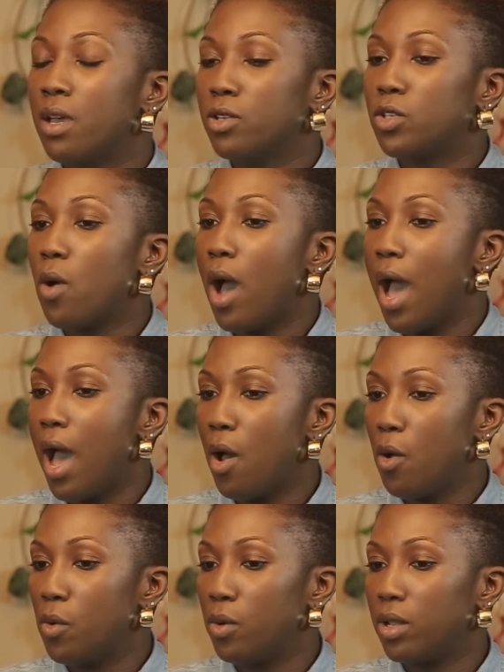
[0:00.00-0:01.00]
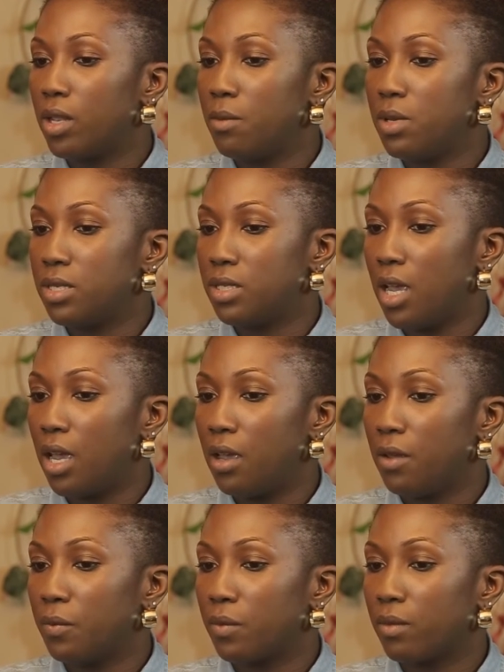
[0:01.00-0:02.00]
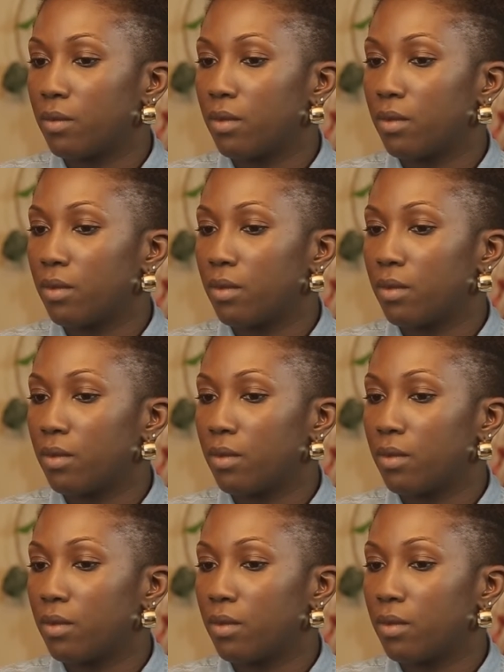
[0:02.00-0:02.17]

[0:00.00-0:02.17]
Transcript: So how? Let me say,